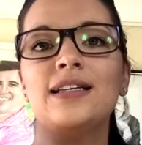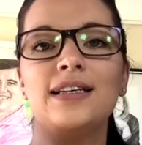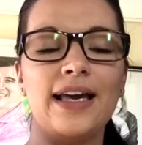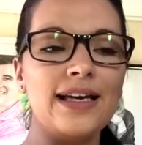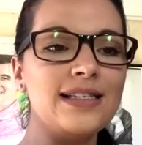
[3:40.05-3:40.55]

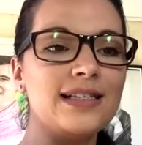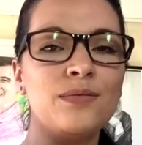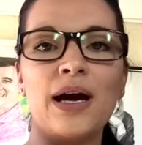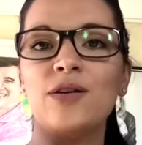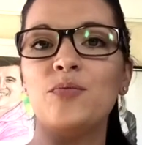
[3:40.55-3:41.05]
Yes, it
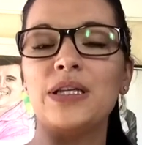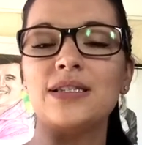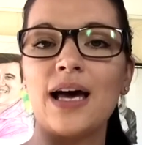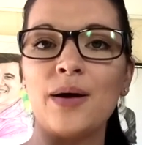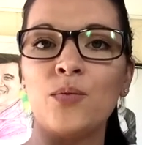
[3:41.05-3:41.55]
might have been
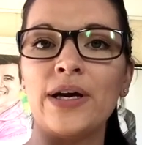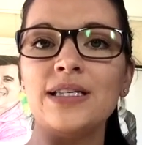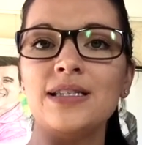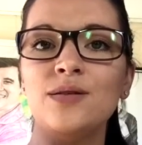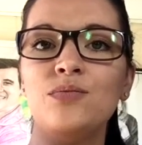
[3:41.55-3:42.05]
time
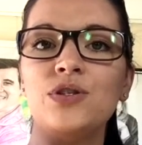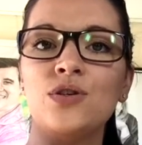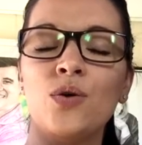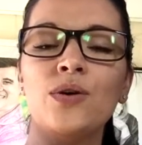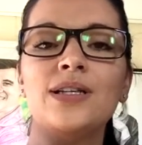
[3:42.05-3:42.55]
wasted, but
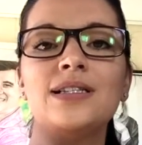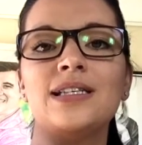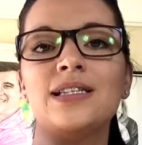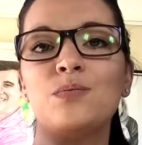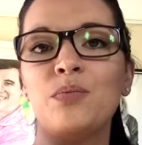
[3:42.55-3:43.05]
you know what? It's
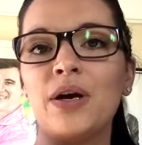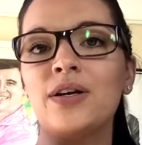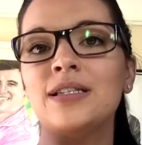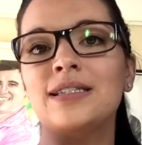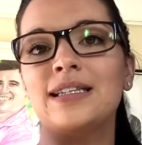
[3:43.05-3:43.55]

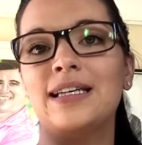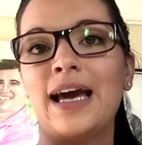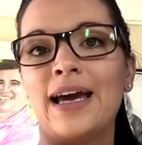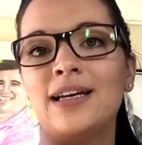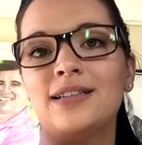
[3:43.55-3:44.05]
experience
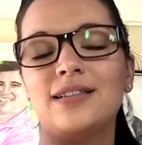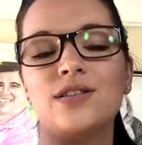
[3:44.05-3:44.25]
gained.